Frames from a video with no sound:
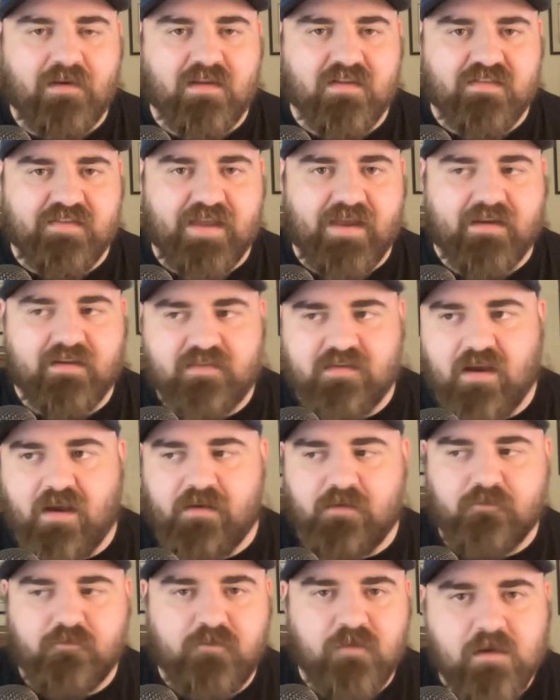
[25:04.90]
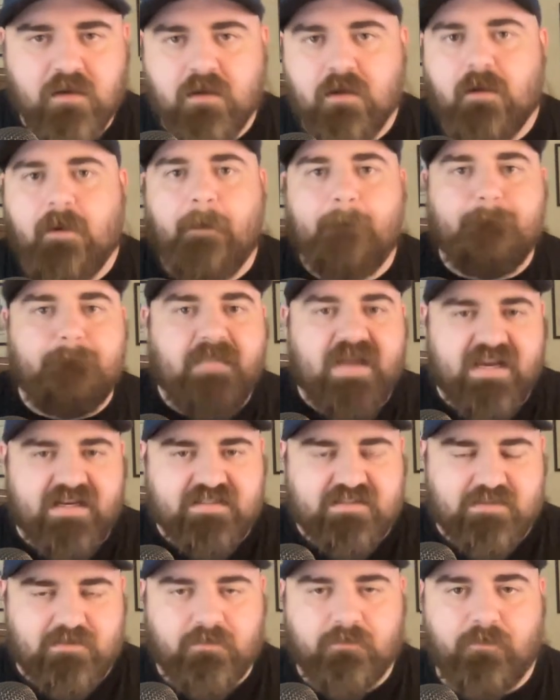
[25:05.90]
Gonzaga's kind of
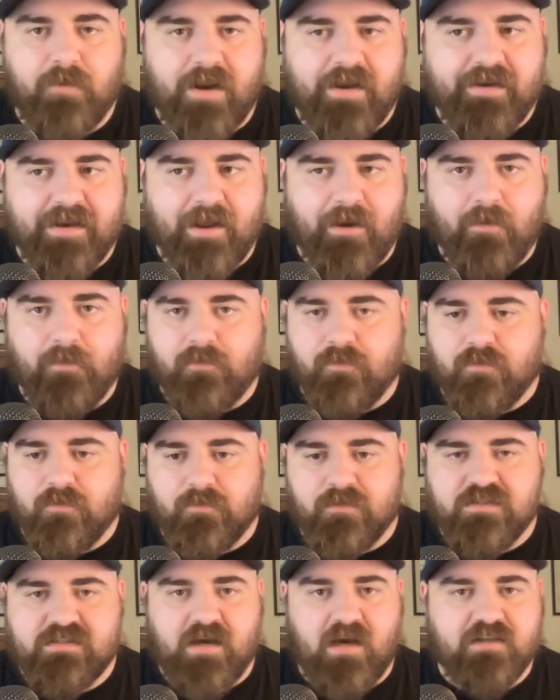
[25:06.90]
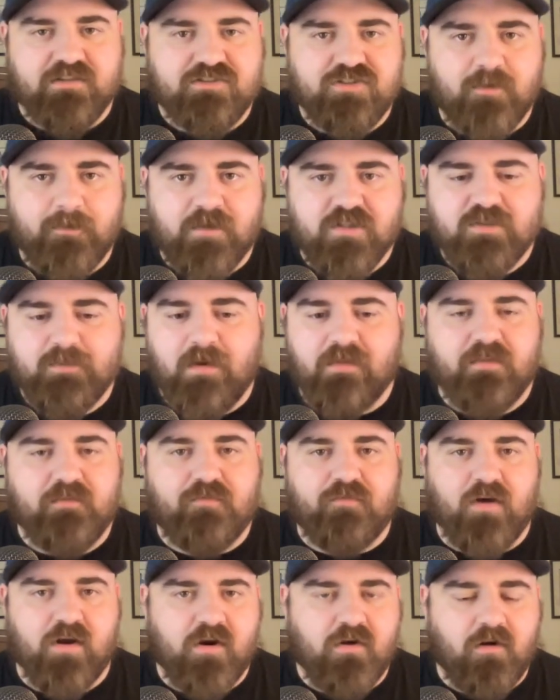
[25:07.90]
mix right now. We, we talk so much about the
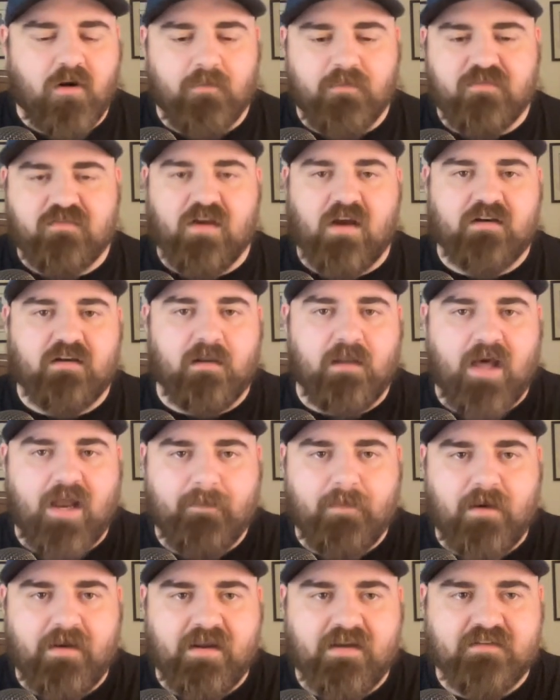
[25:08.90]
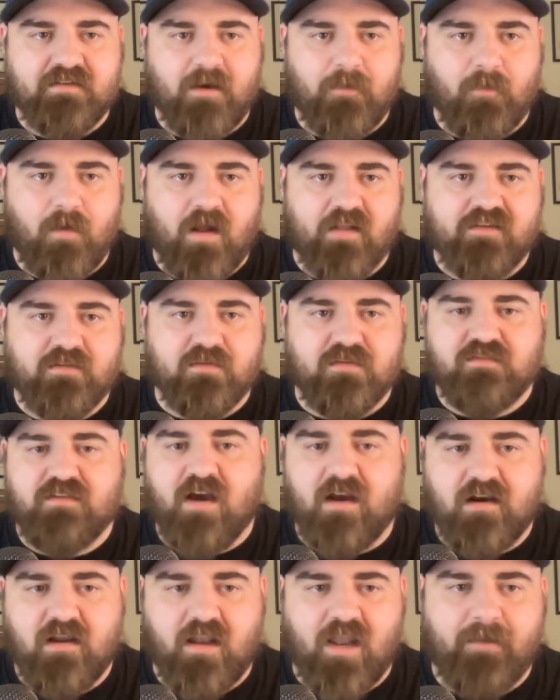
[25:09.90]
front court. We've talked a lot about Anton Watson. We've
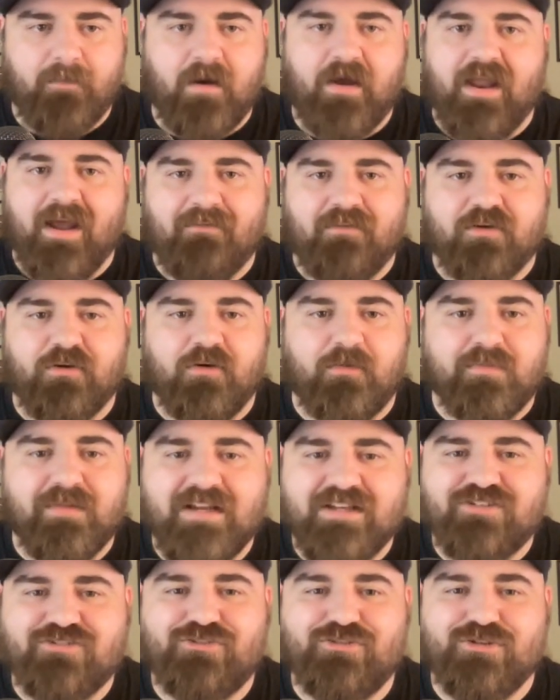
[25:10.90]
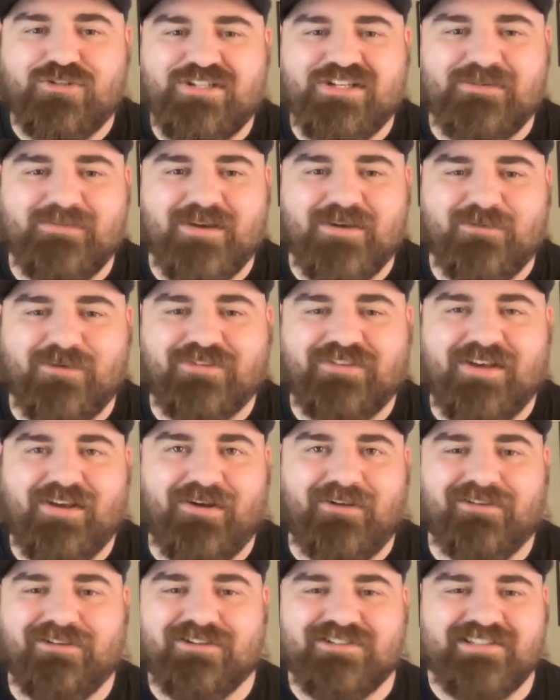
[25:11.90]
talked a lot about having to replace Drew Timme and what that
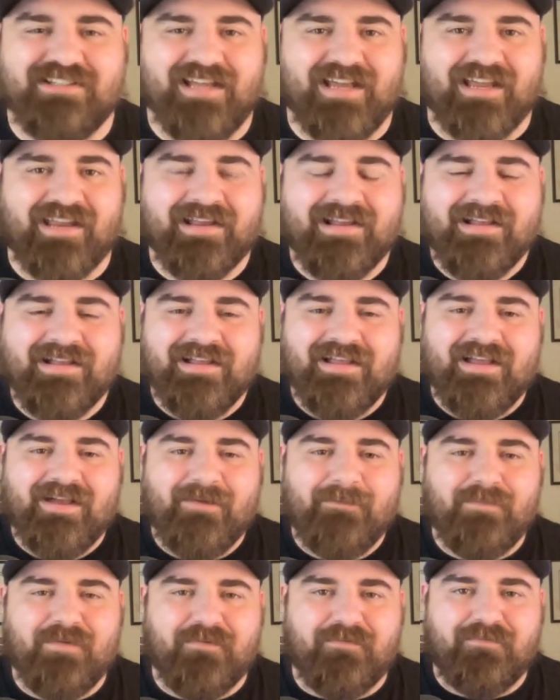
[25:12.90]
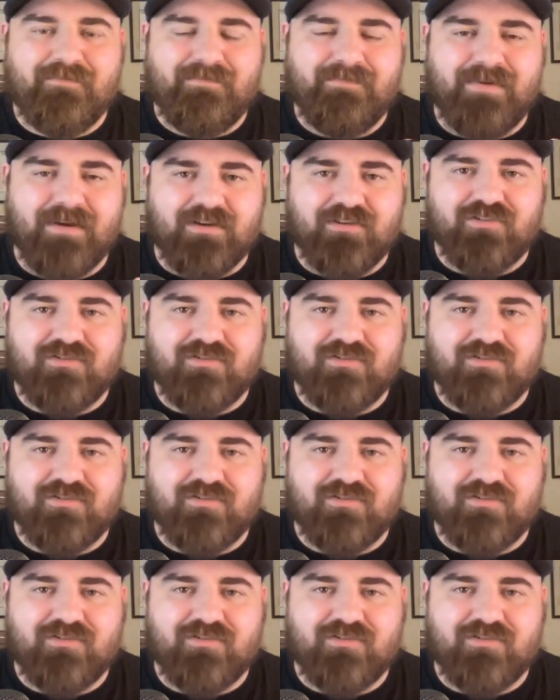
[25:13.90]
all looks like. But but